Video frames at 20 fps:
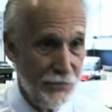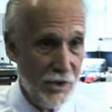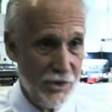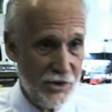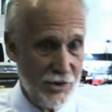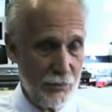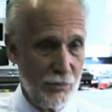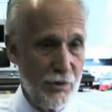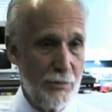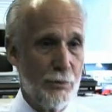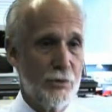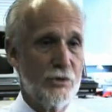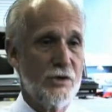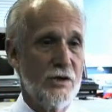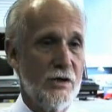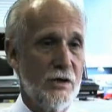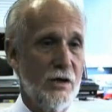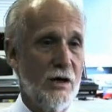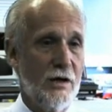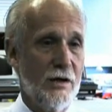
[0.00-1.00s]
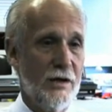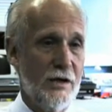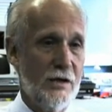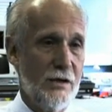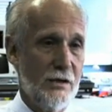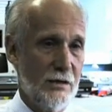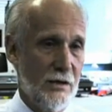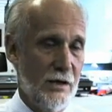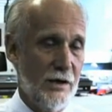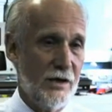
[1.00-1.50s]
So we put in
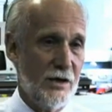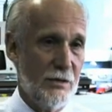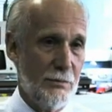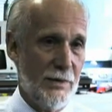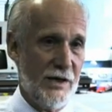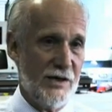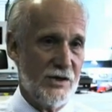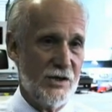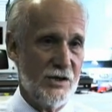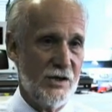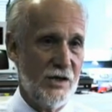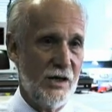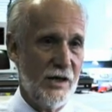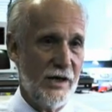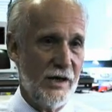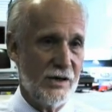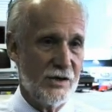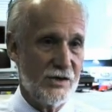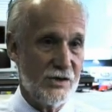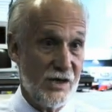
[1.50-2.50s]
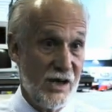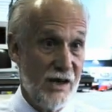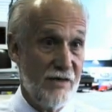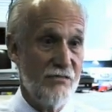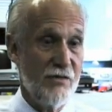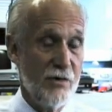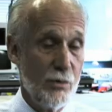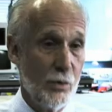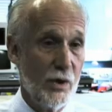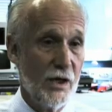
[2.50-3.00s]
high capacity links
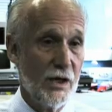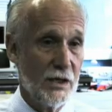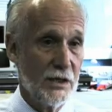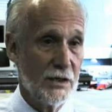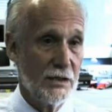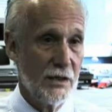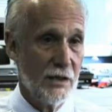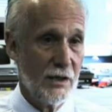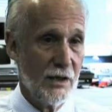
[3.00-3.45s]
everywhere,